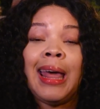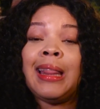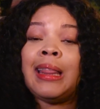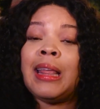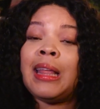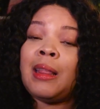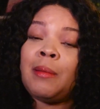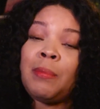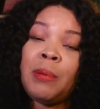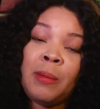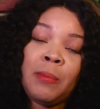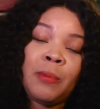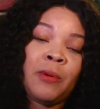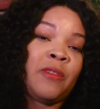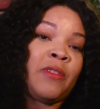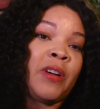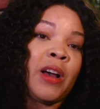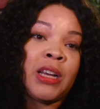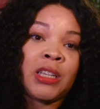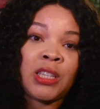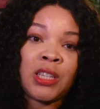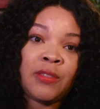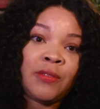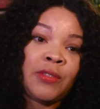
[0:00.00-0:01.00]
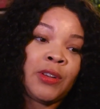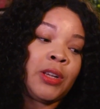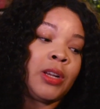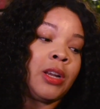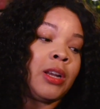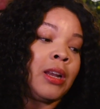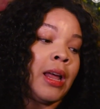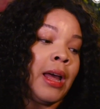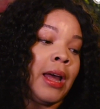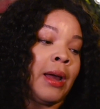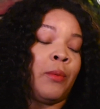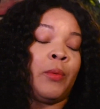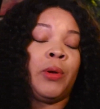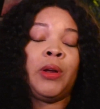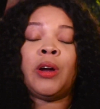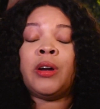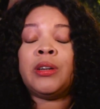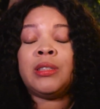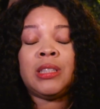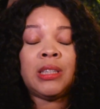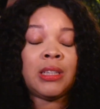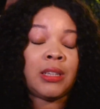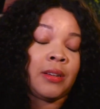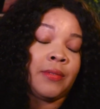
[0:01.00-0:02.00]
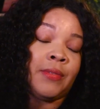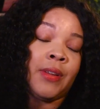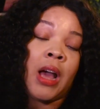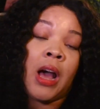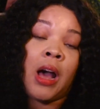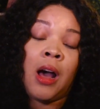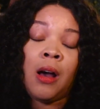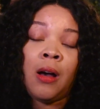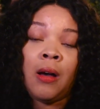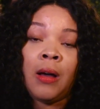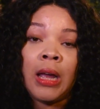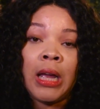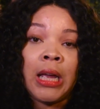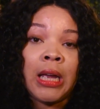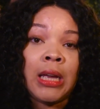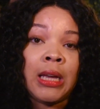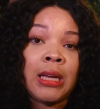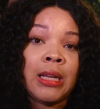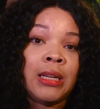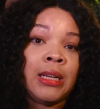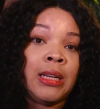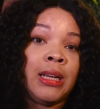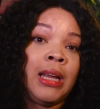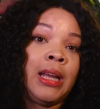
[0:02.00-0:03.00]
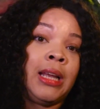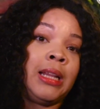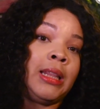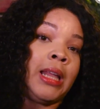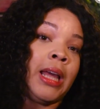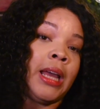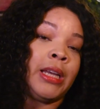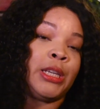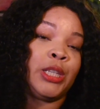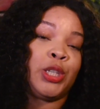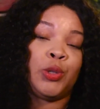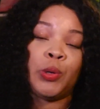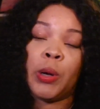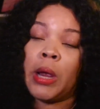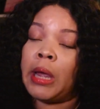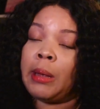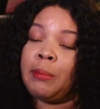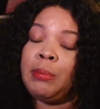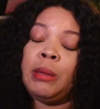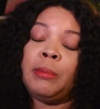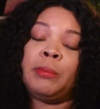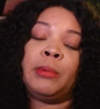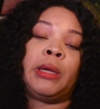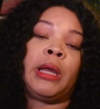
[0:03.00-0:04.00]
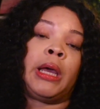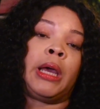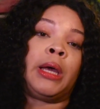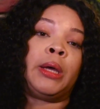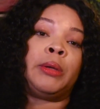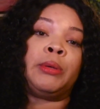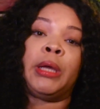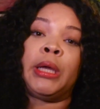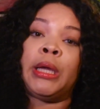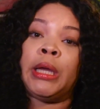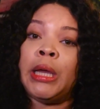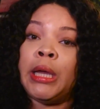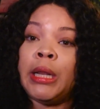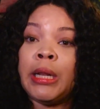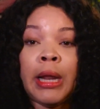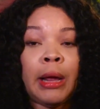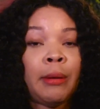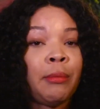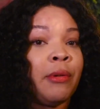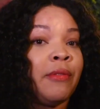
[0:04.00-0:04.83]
that the people of Oscarville are like, we are sick of y'all, and they is dragging people down. They're getting their